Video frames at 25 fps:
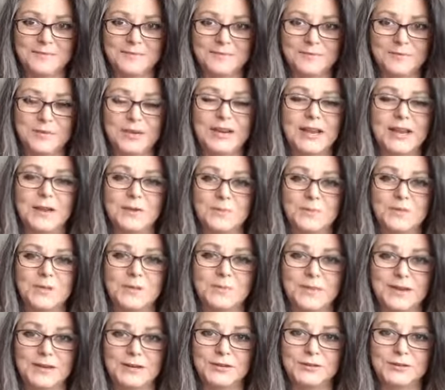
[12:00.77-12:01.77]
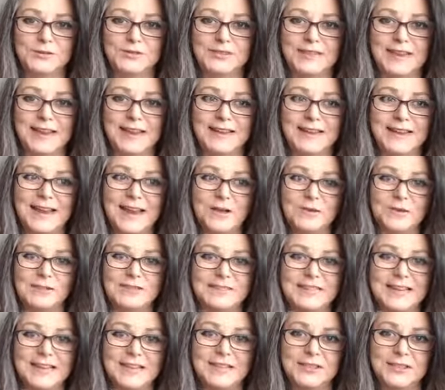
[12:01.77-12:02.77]
but help them understand how to
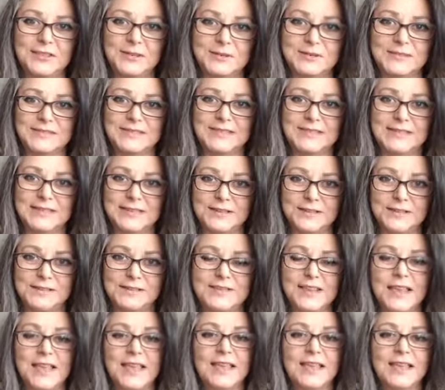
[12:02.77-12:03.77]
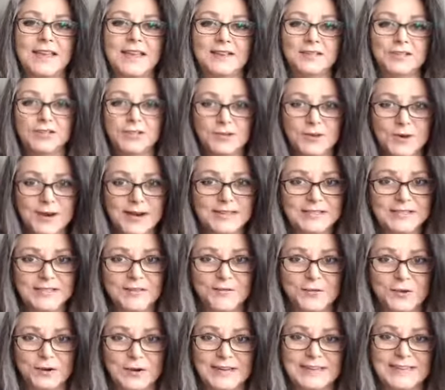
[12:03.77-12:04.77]
take those skills and
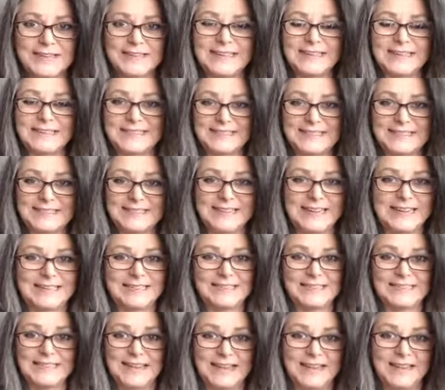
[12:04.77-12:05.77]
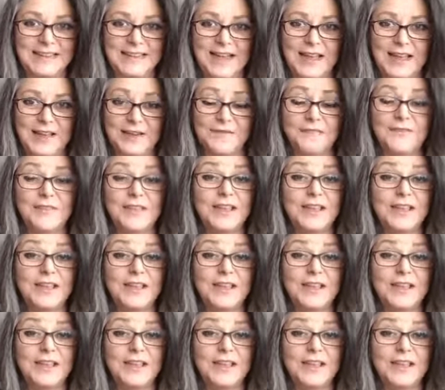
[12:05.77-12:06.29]
transfer it into day-to-day life.